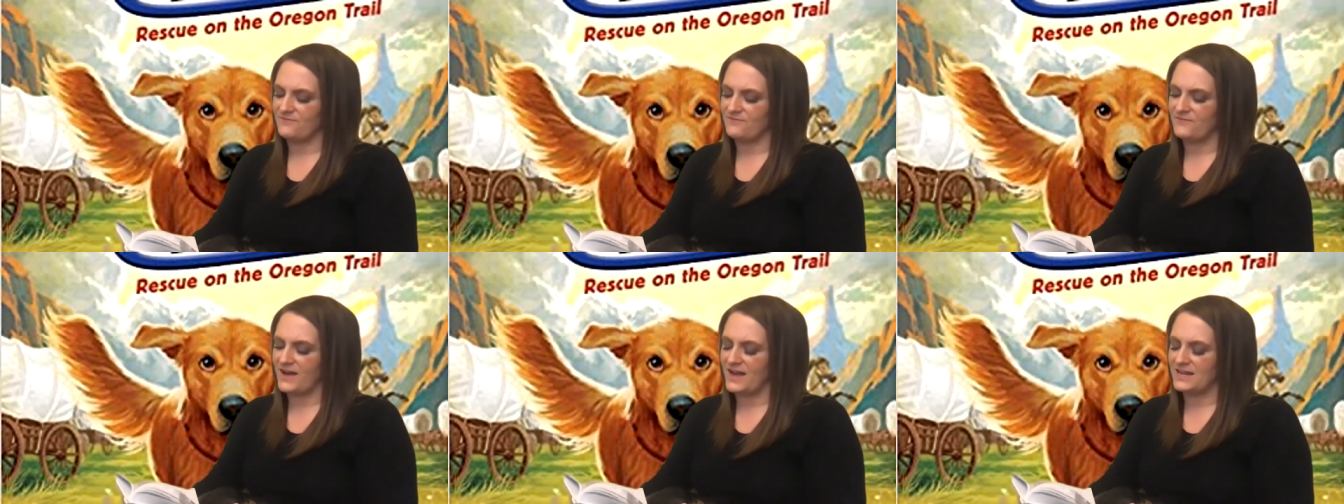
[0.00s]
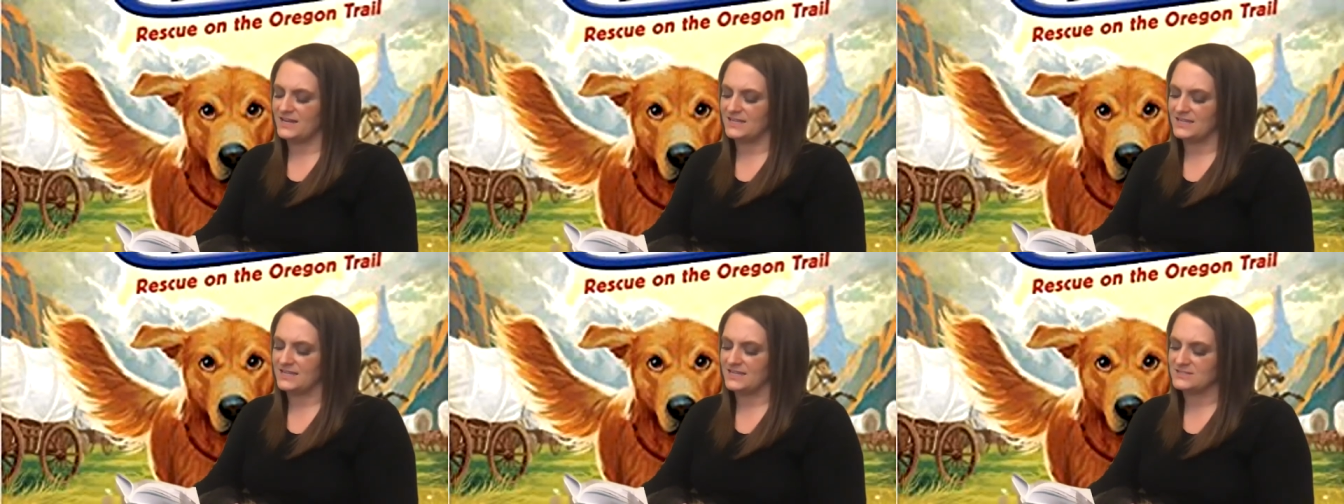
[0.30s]

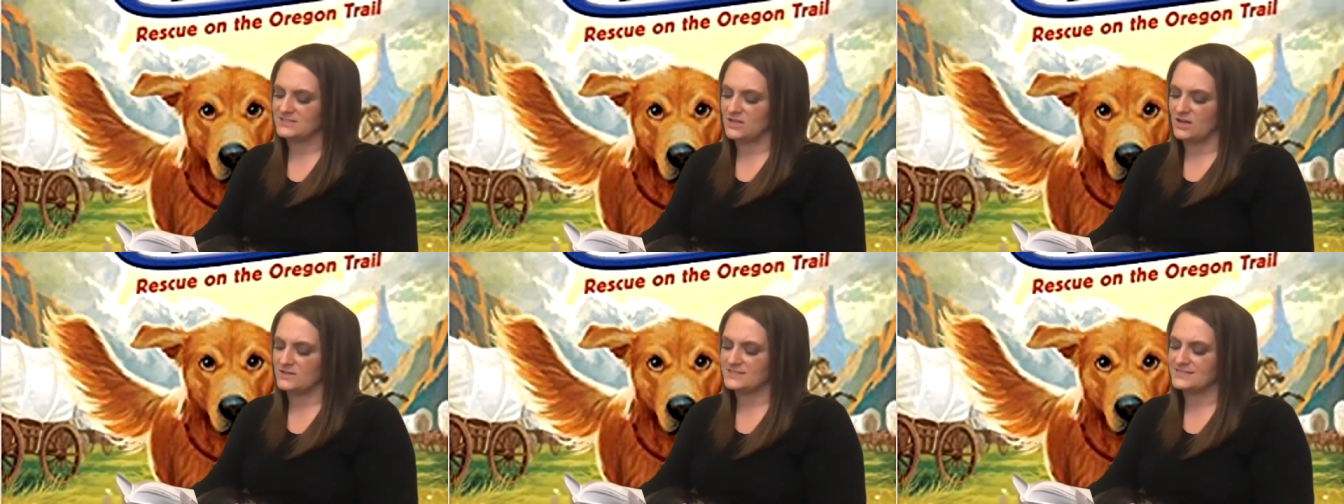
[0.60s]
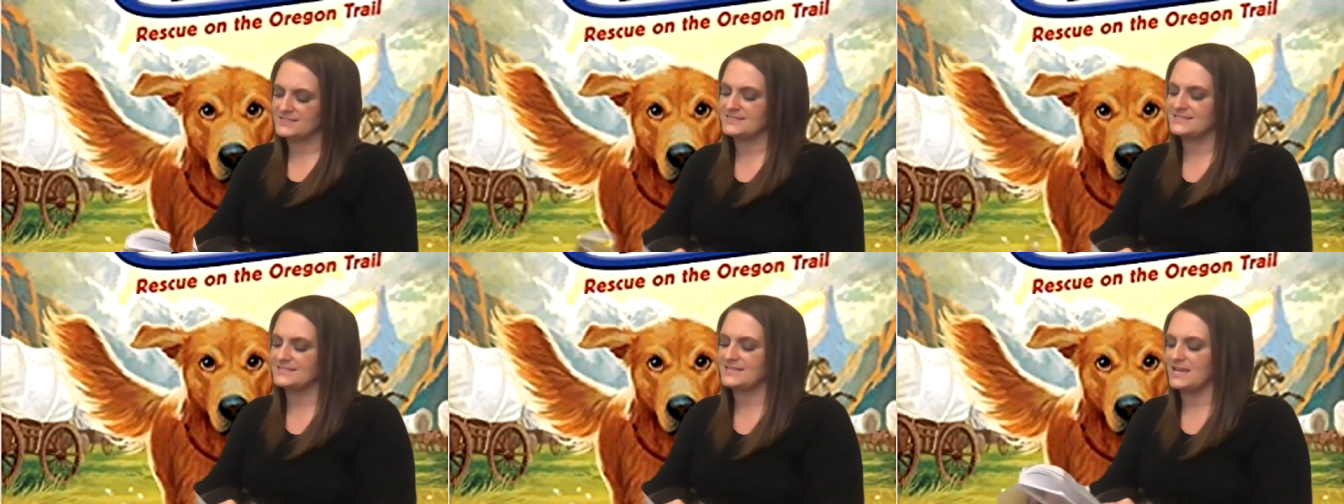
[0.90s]
finally saw
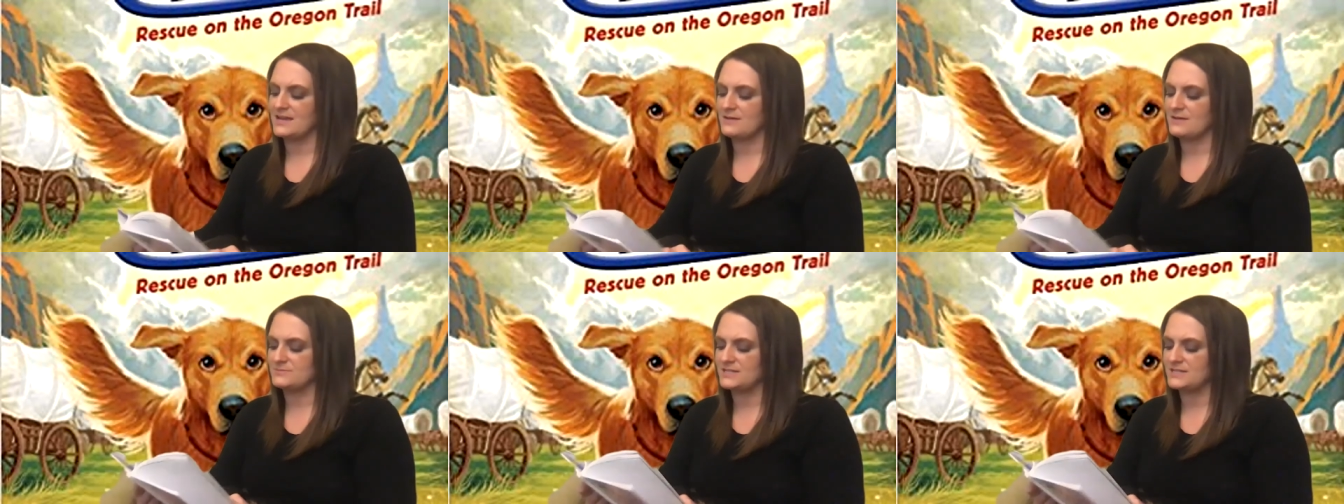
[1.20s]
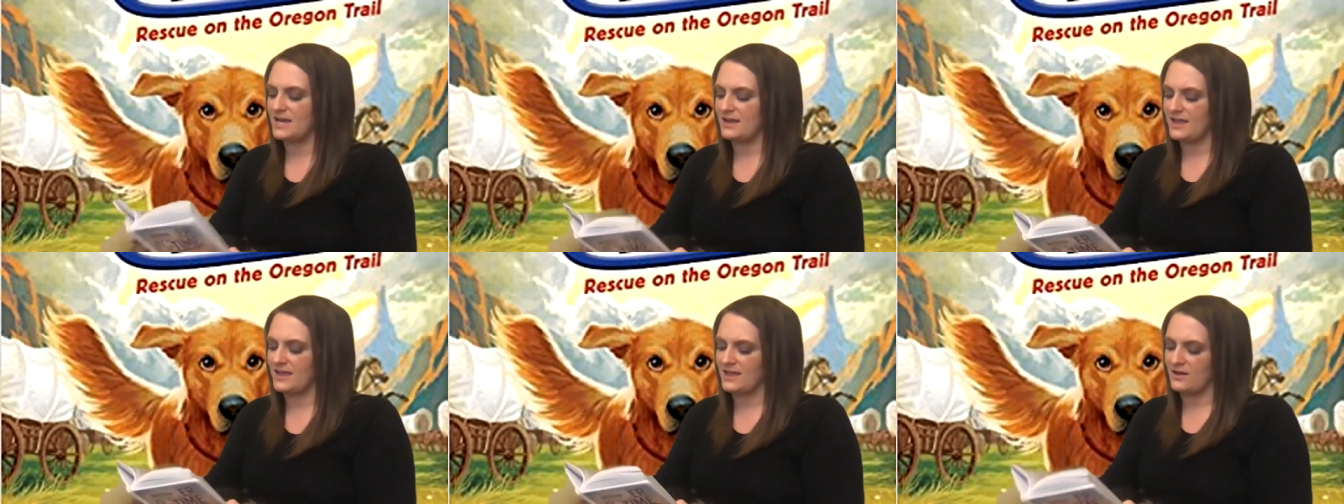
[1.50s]
Sam
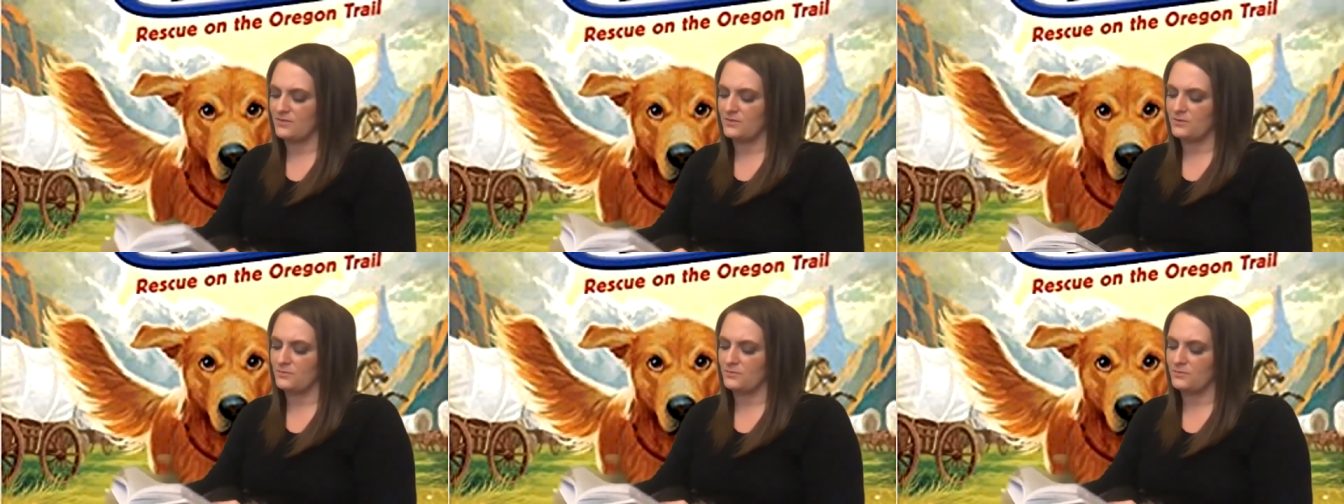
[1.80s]
tugging on the